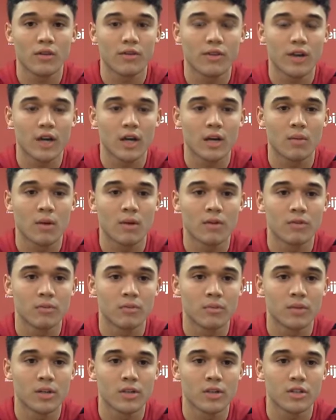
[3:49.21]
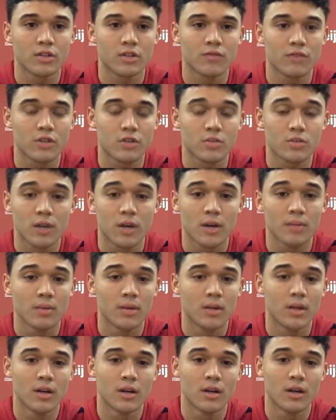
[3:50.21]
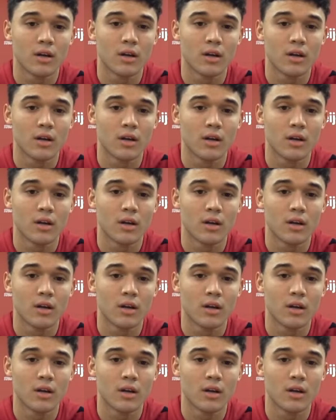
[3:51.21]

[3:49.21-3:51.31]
if I come off the bench and the first play I'm in,